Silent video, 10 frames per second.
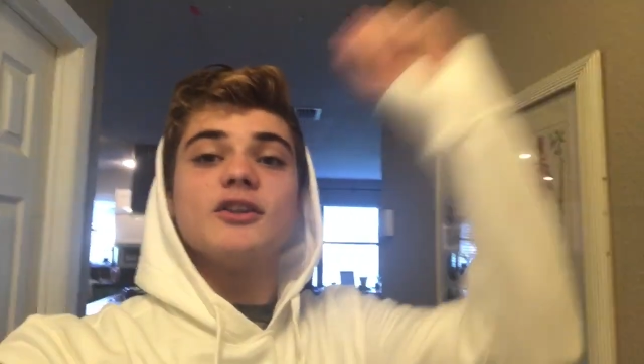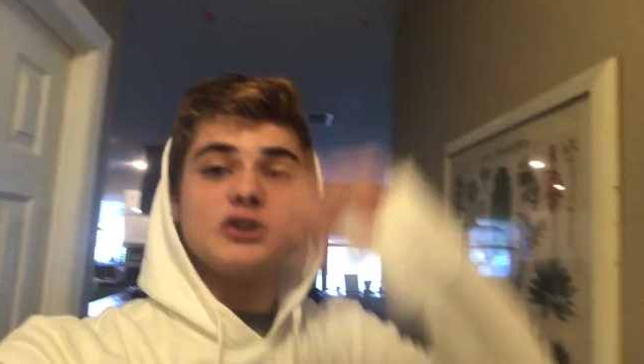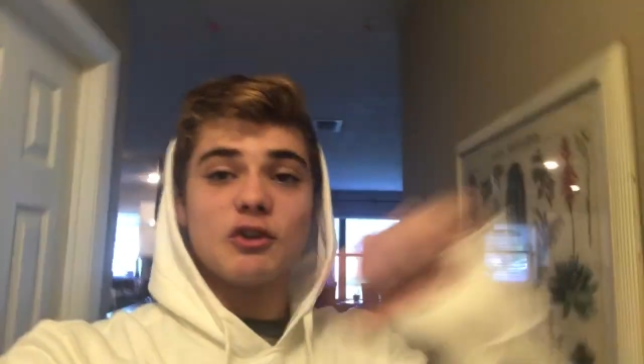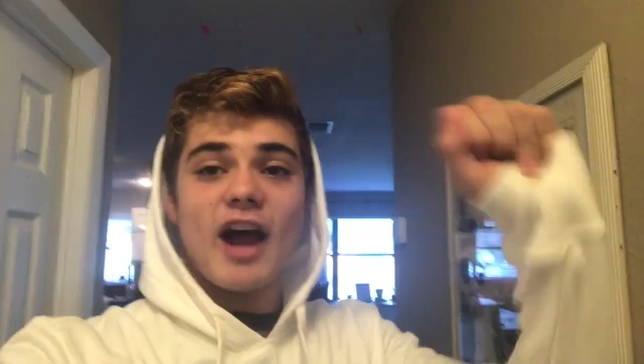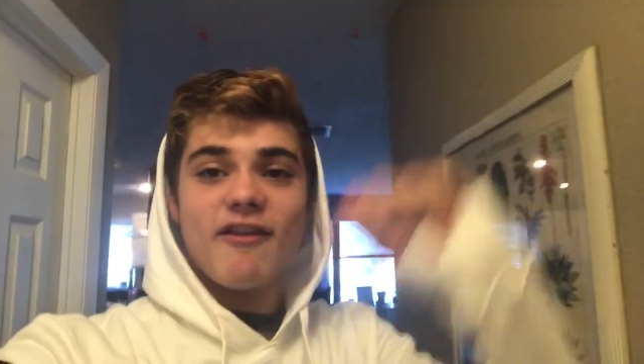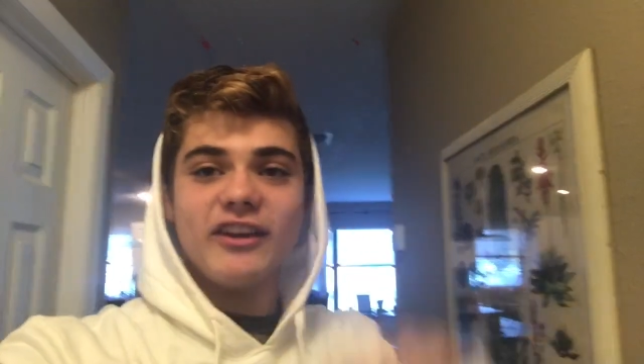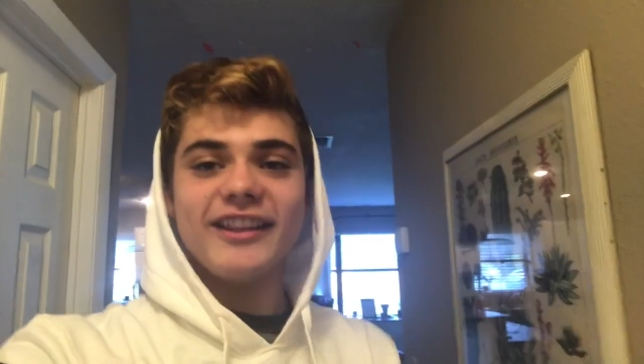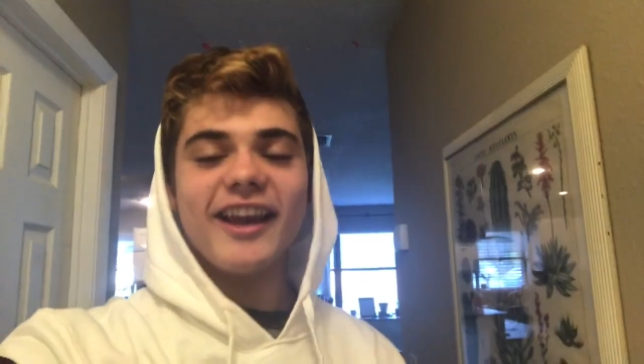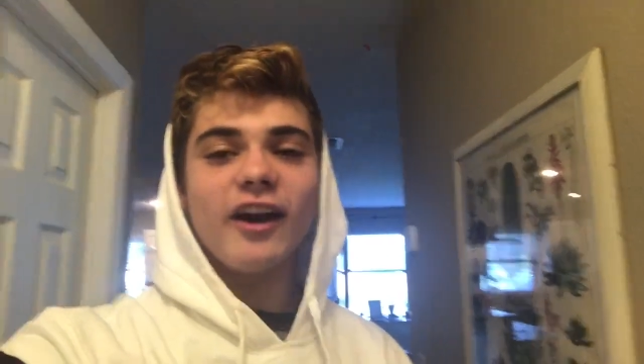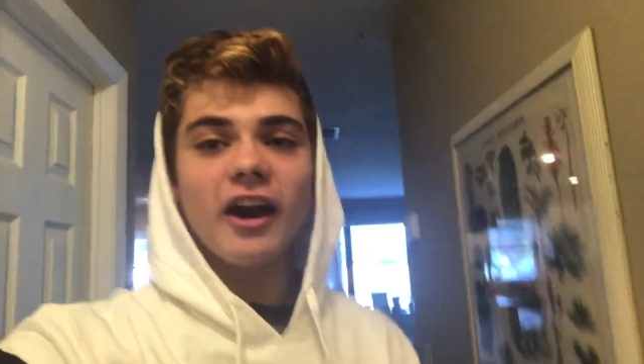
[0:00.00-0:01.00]
driving
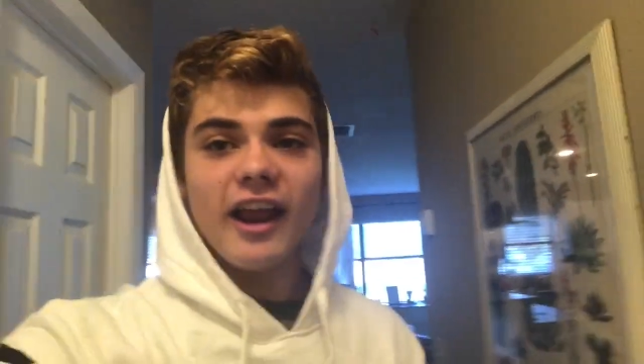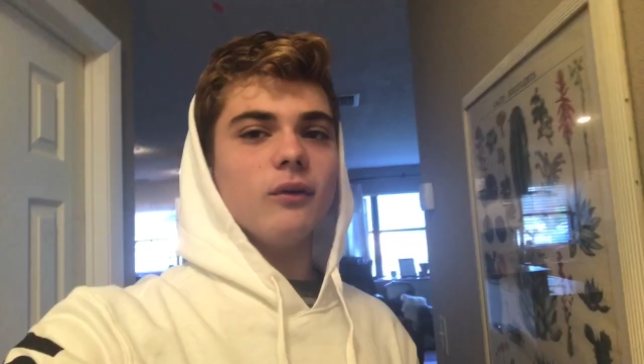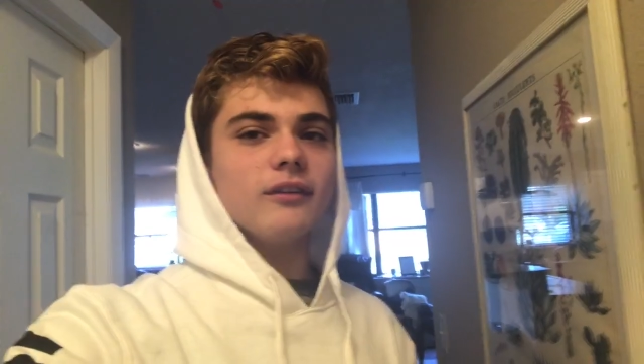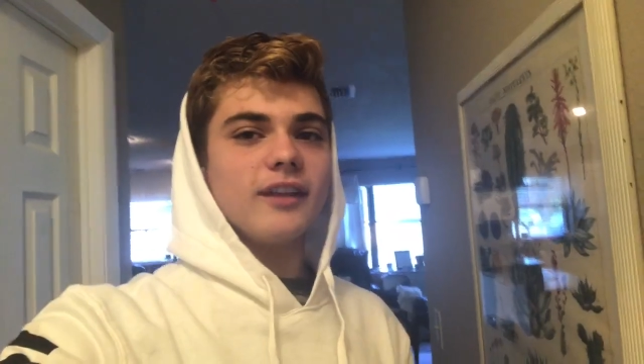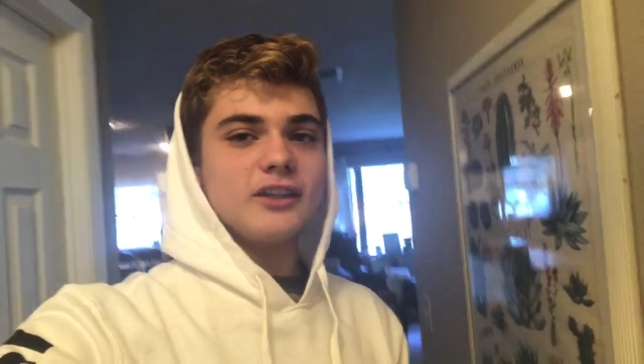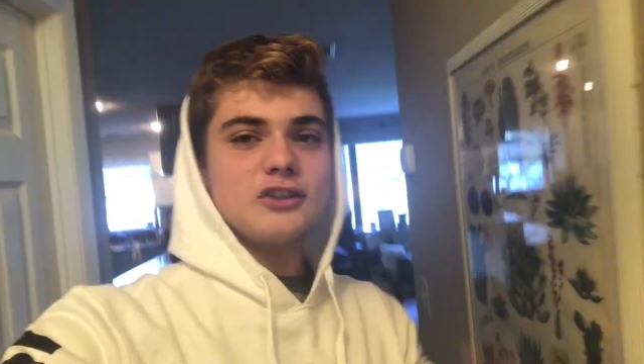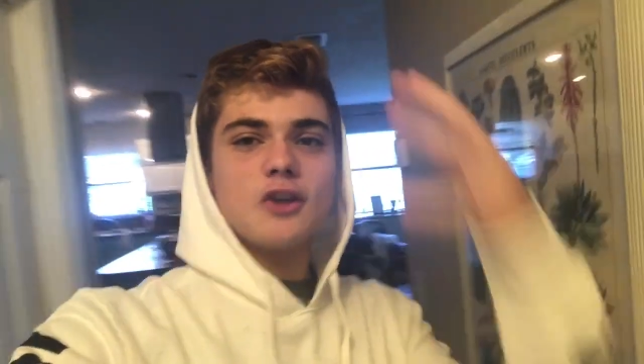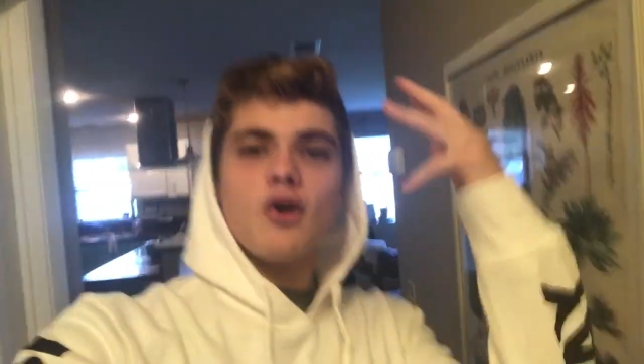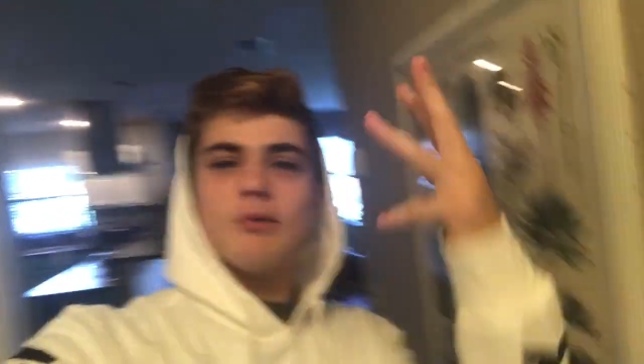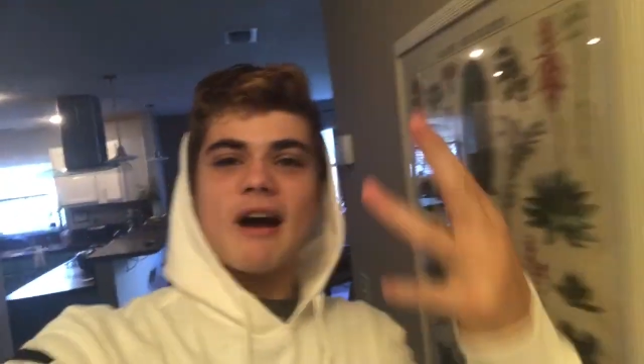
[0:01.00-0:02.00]
there. Let's just
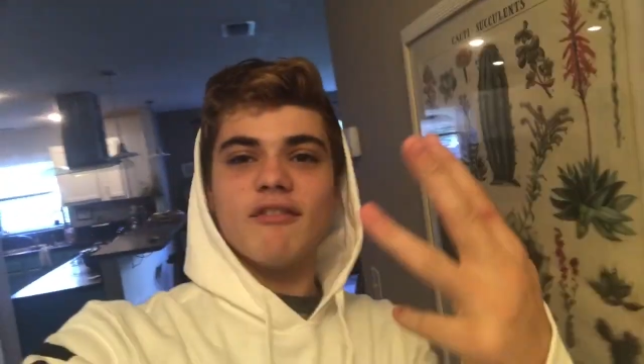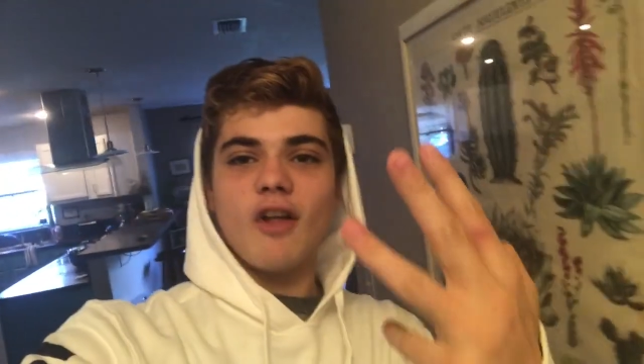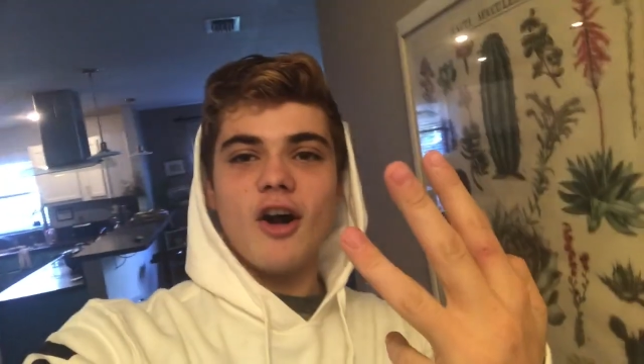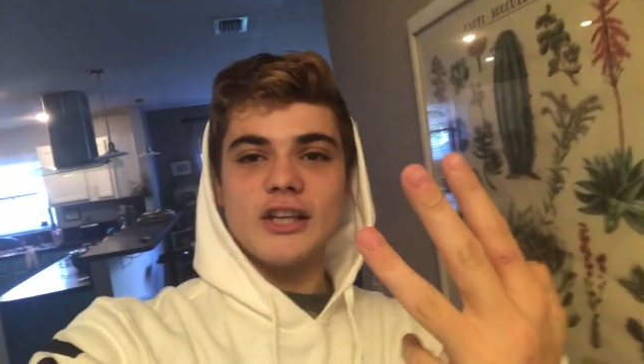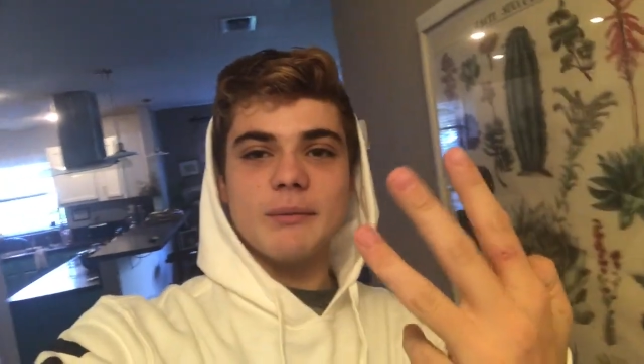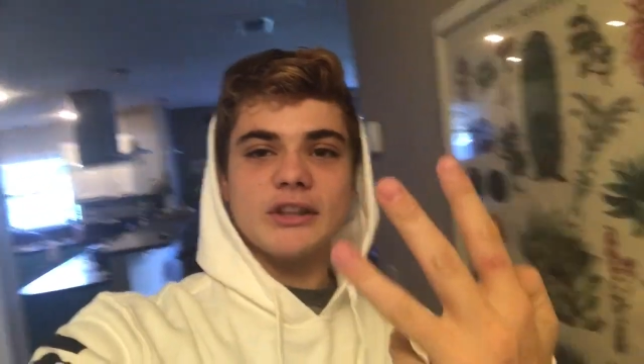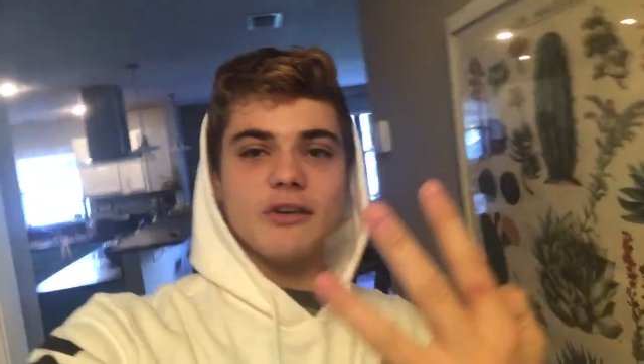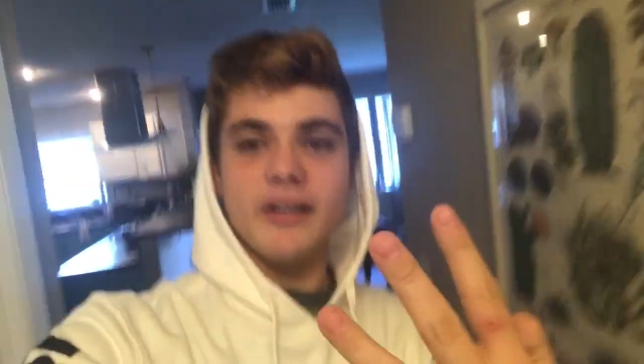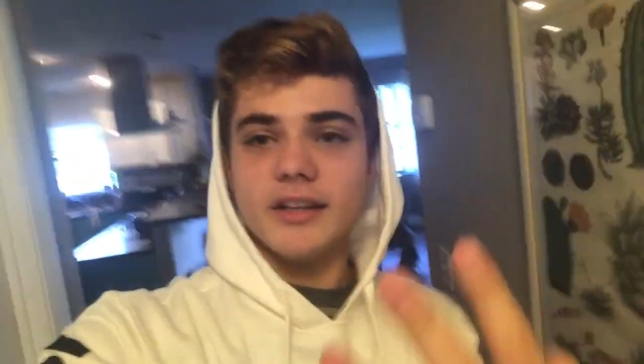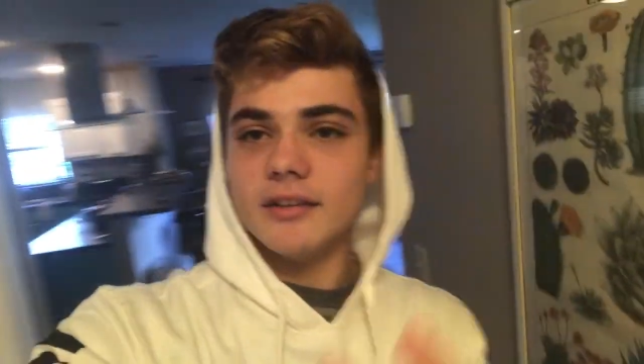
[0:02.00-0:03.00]
go do my vlog number
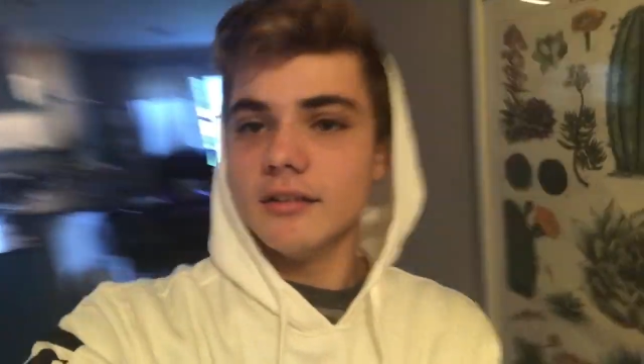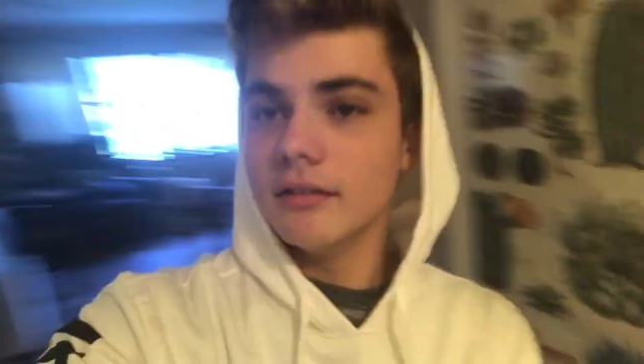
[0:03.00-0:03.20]
three.